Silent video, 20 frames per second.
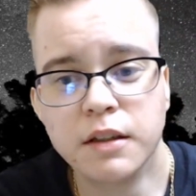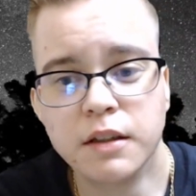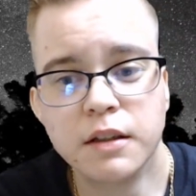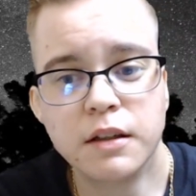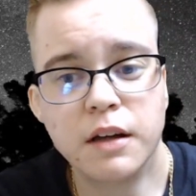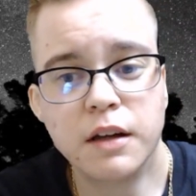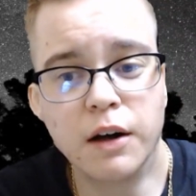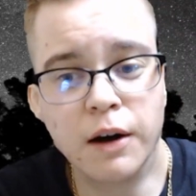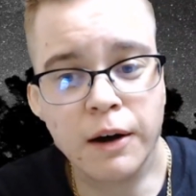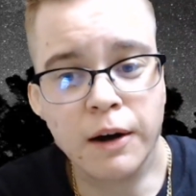
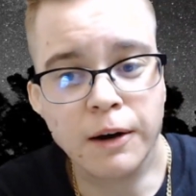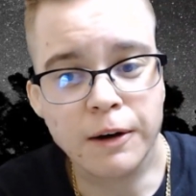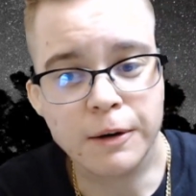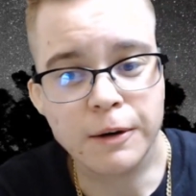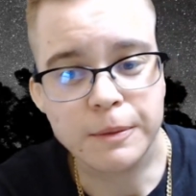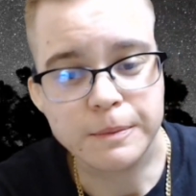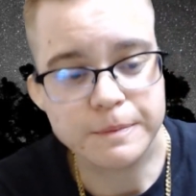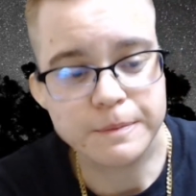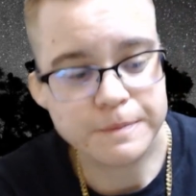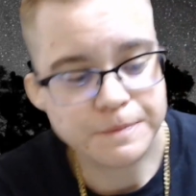Um,
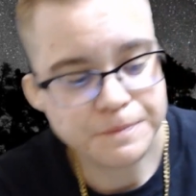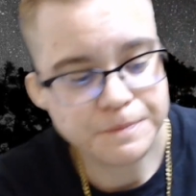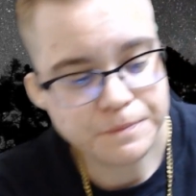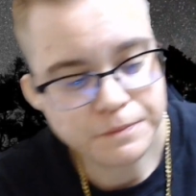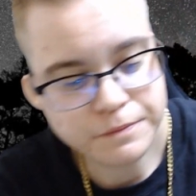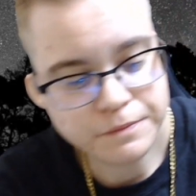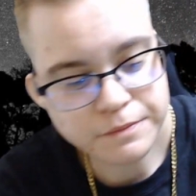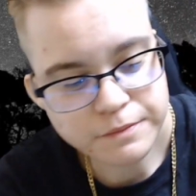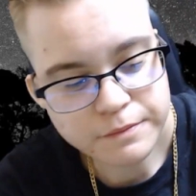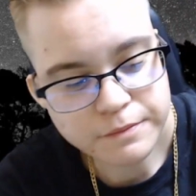
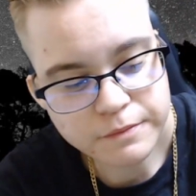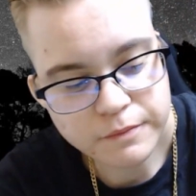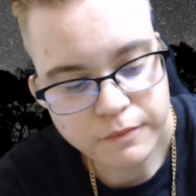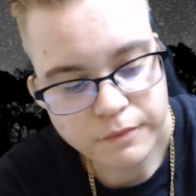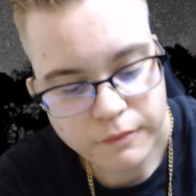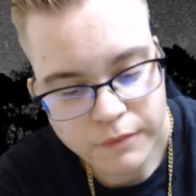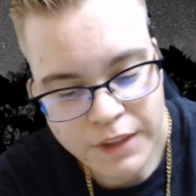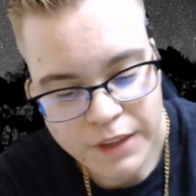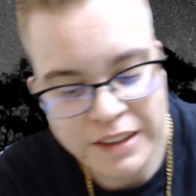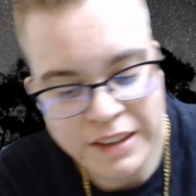
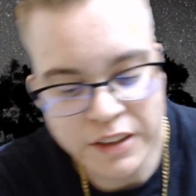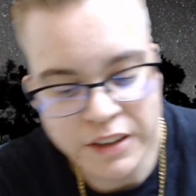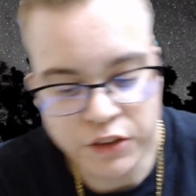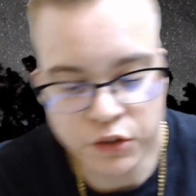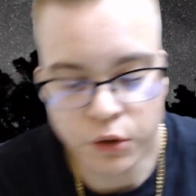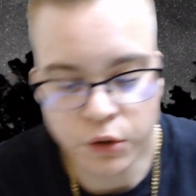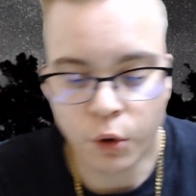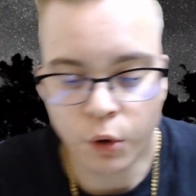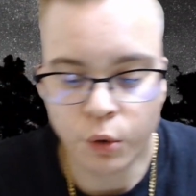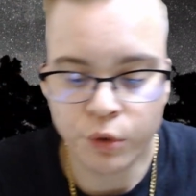these are
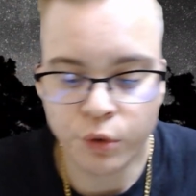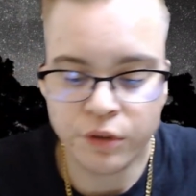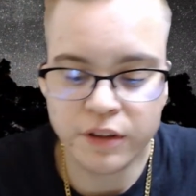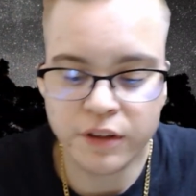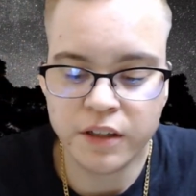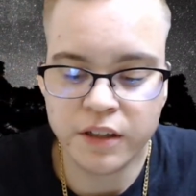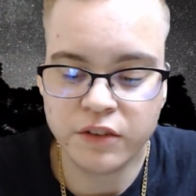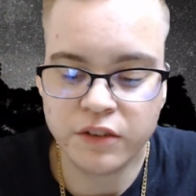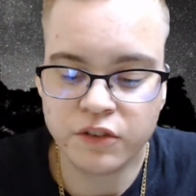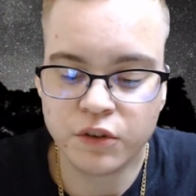all
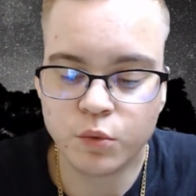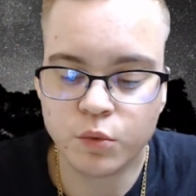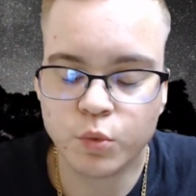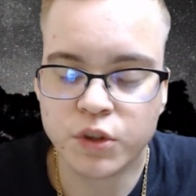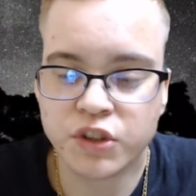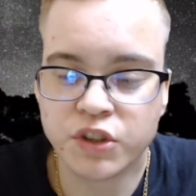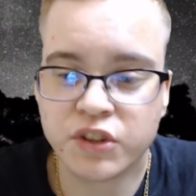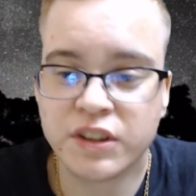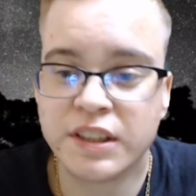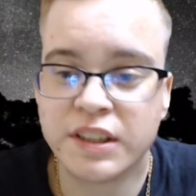things in which
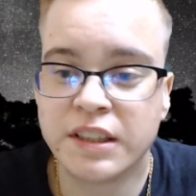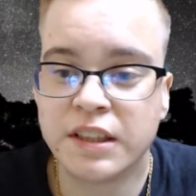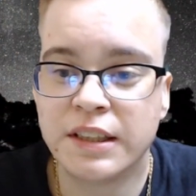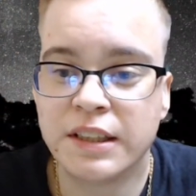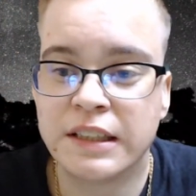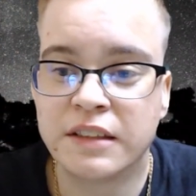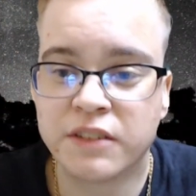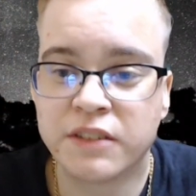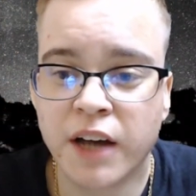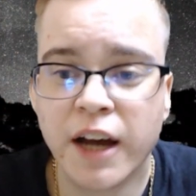the
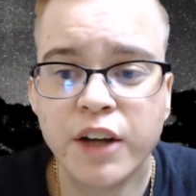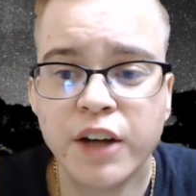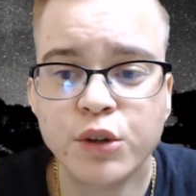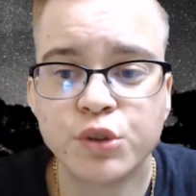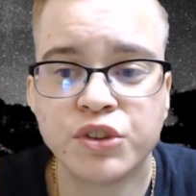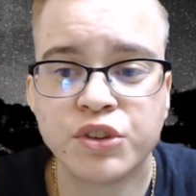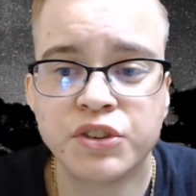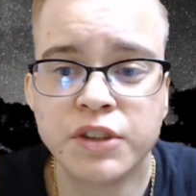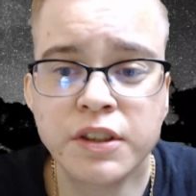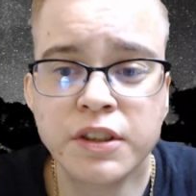entire
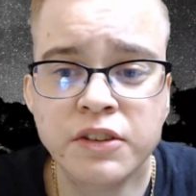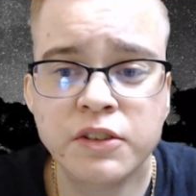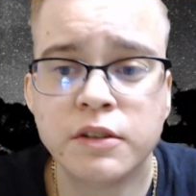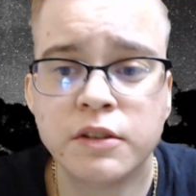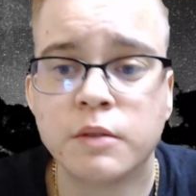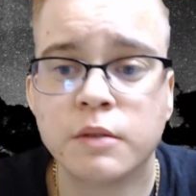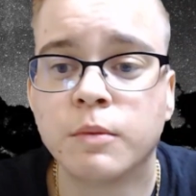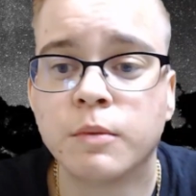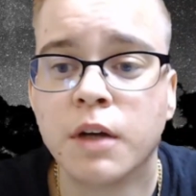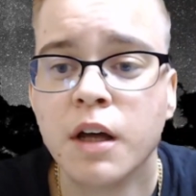system
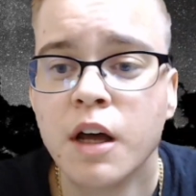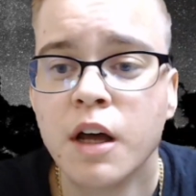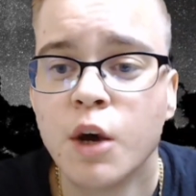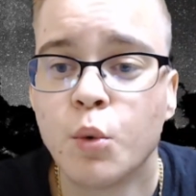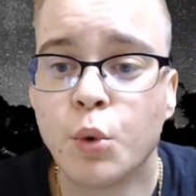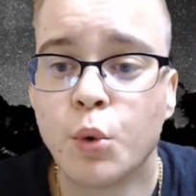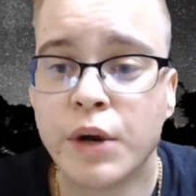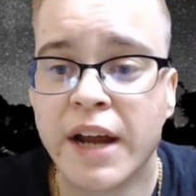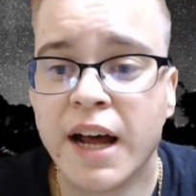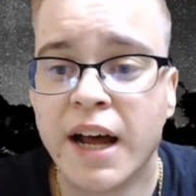would
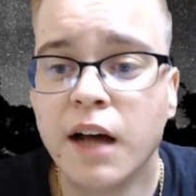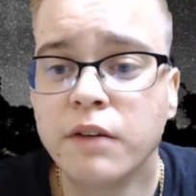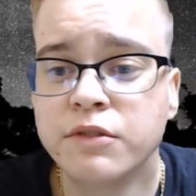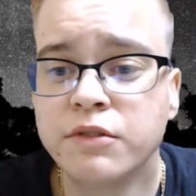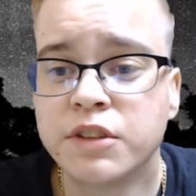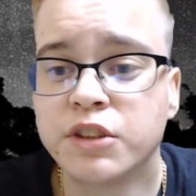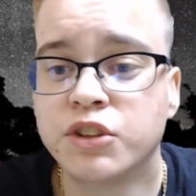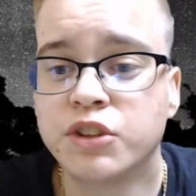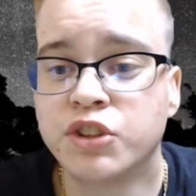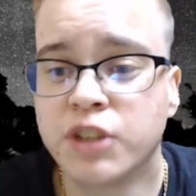have to
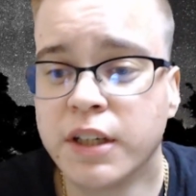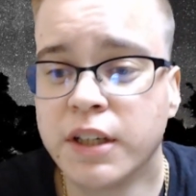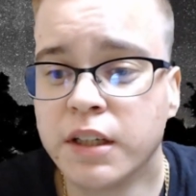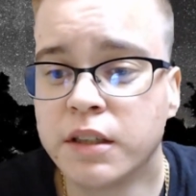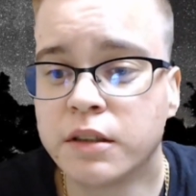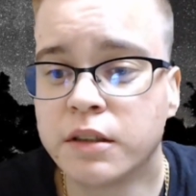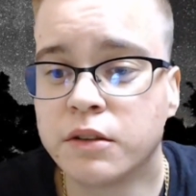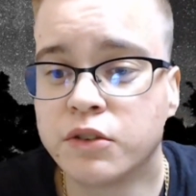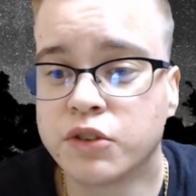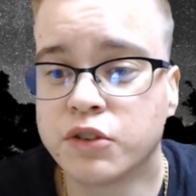
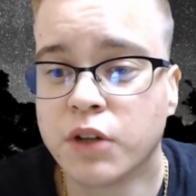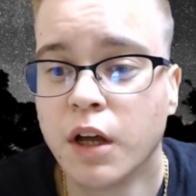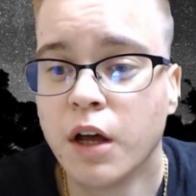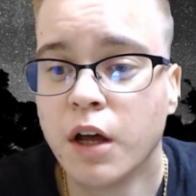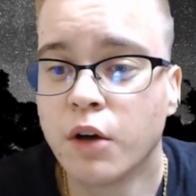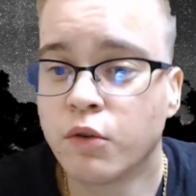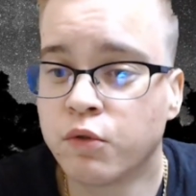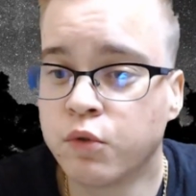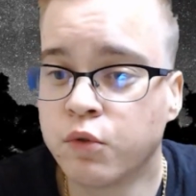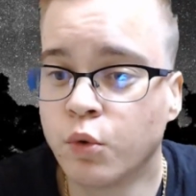change
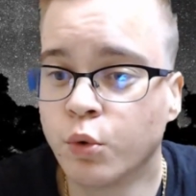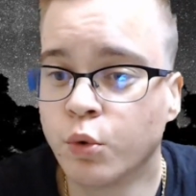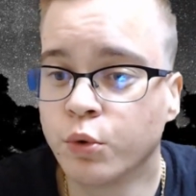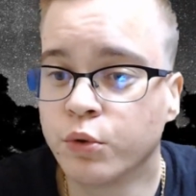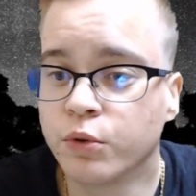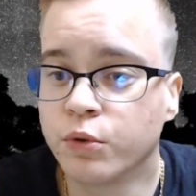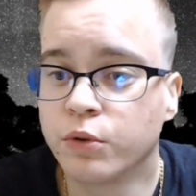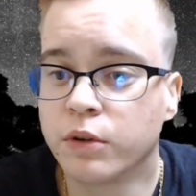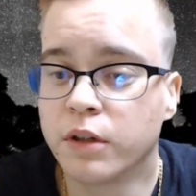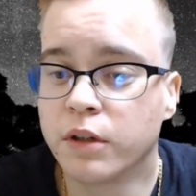
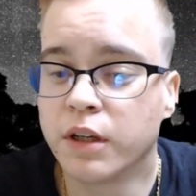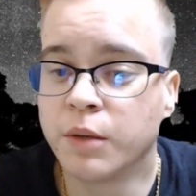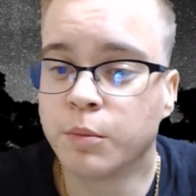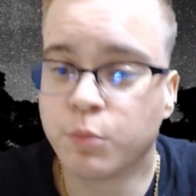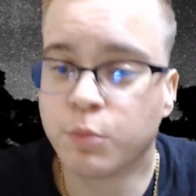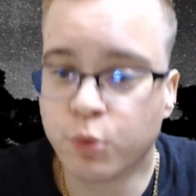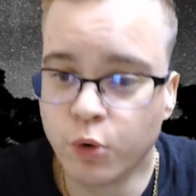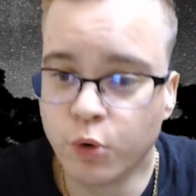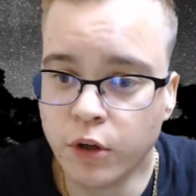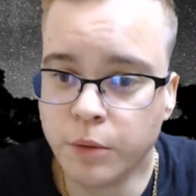for
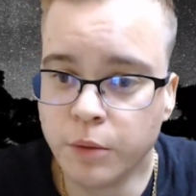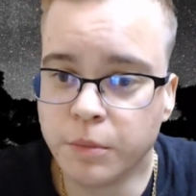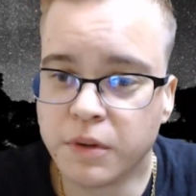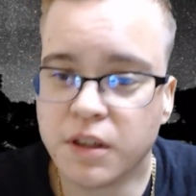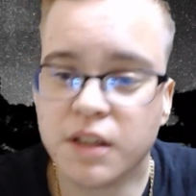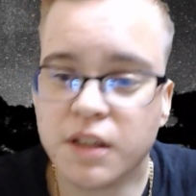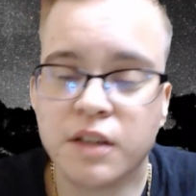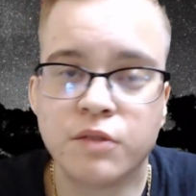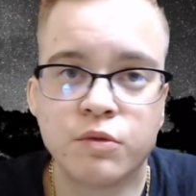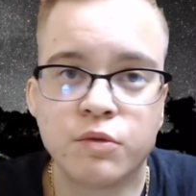employment
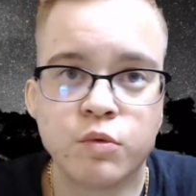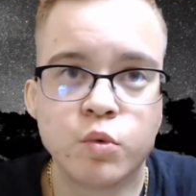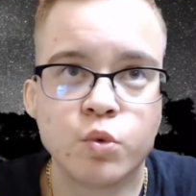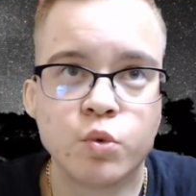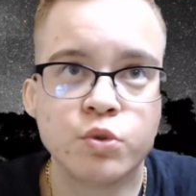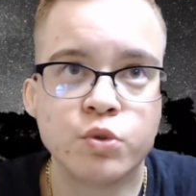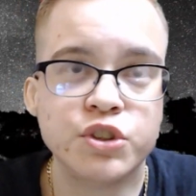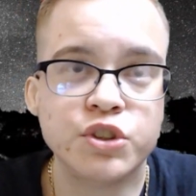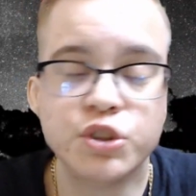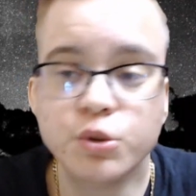and for
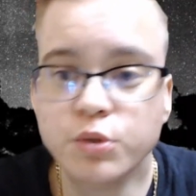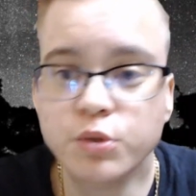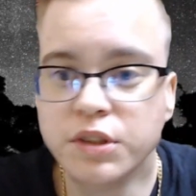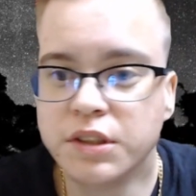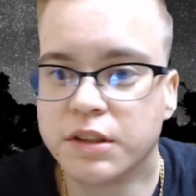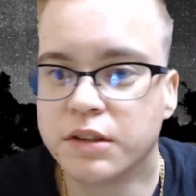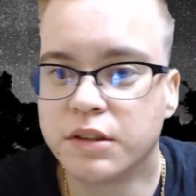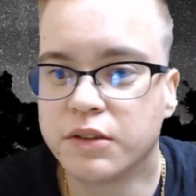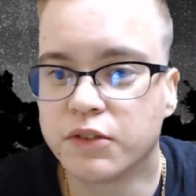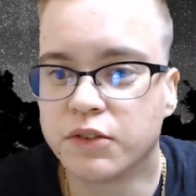
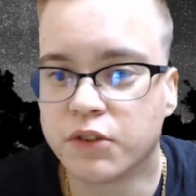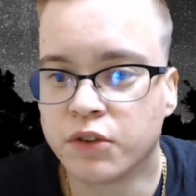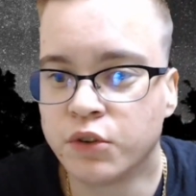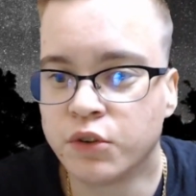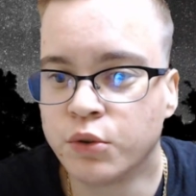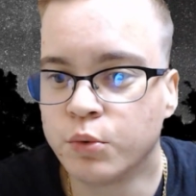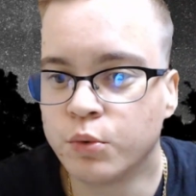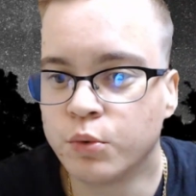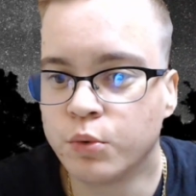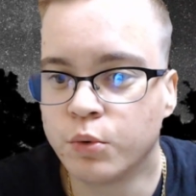unions
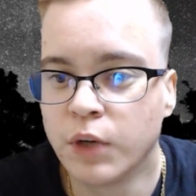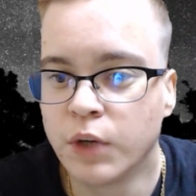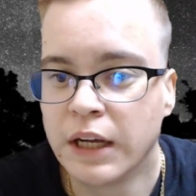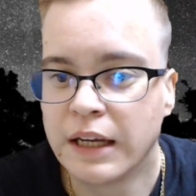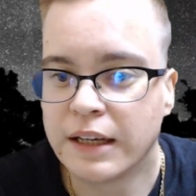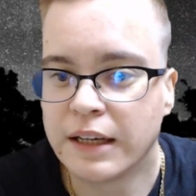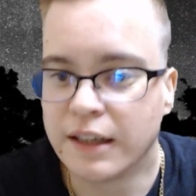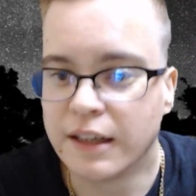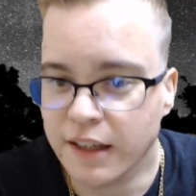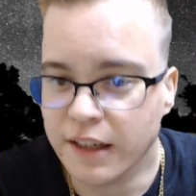to
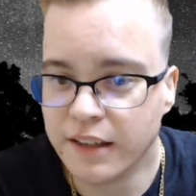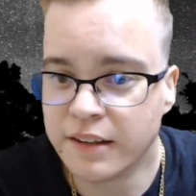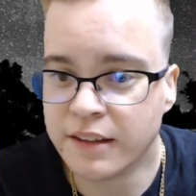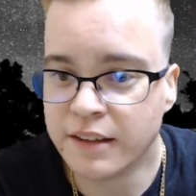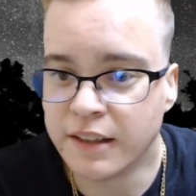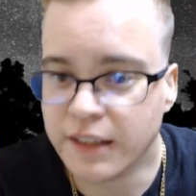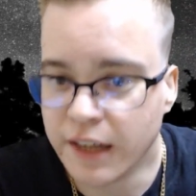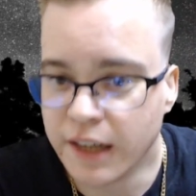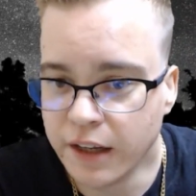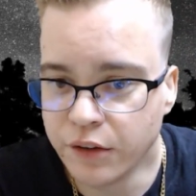get
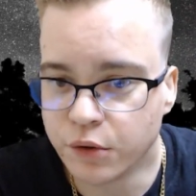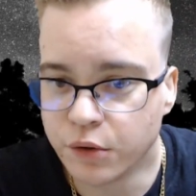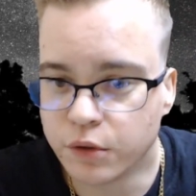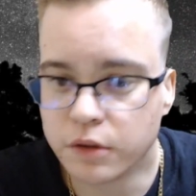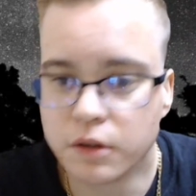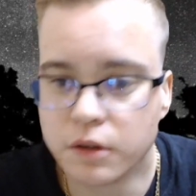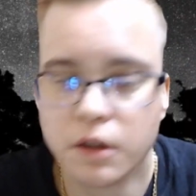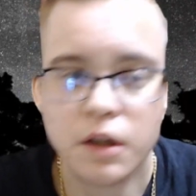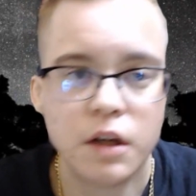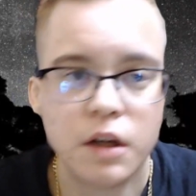together
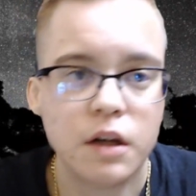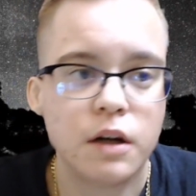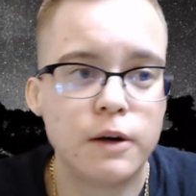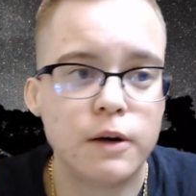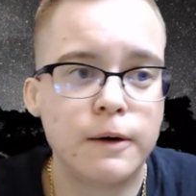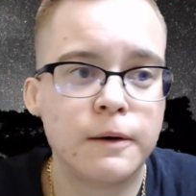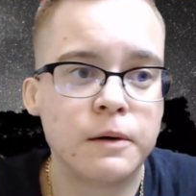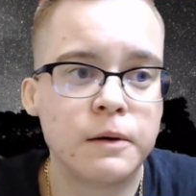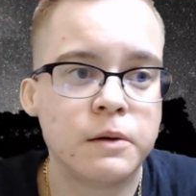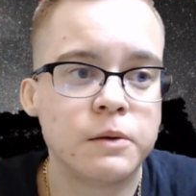
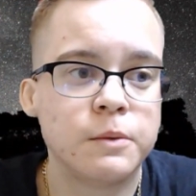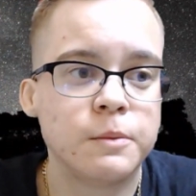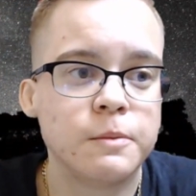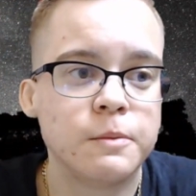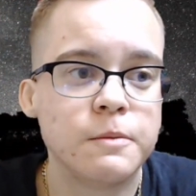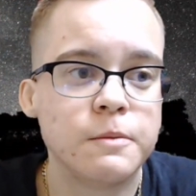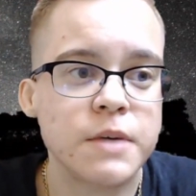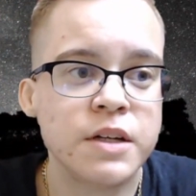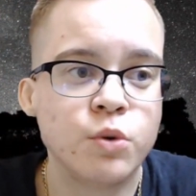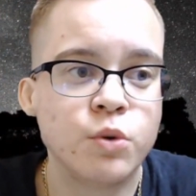um,
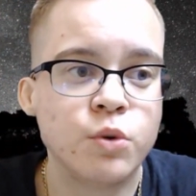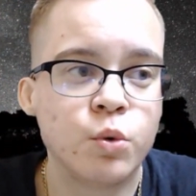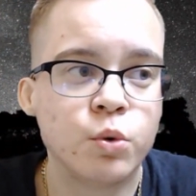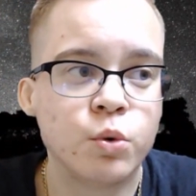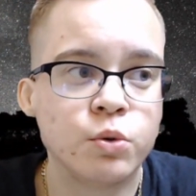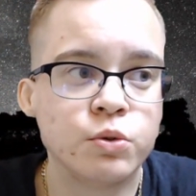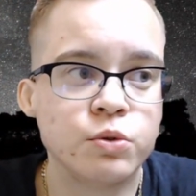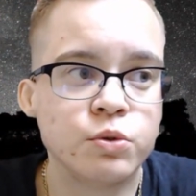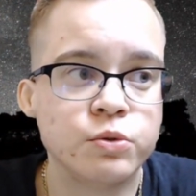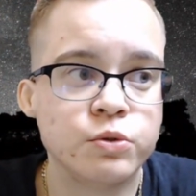in
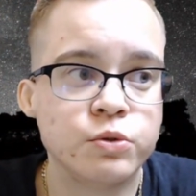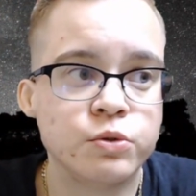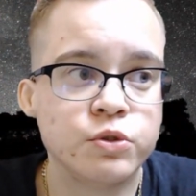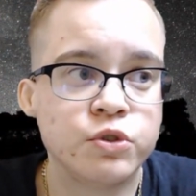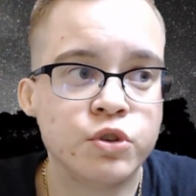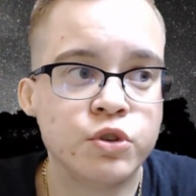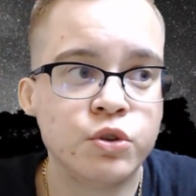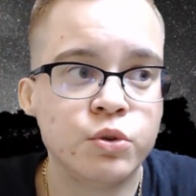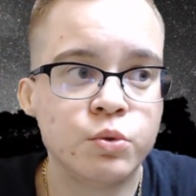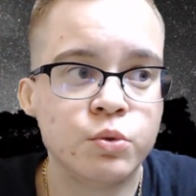order
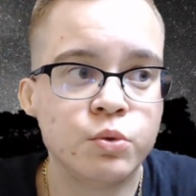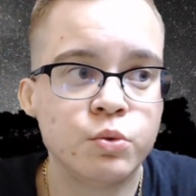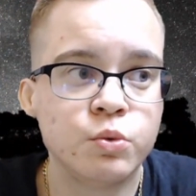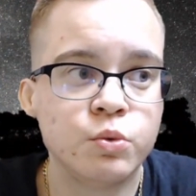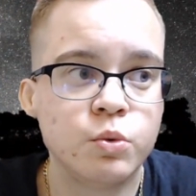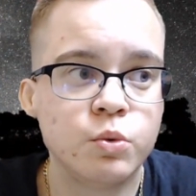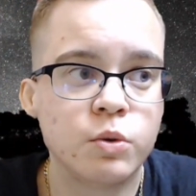to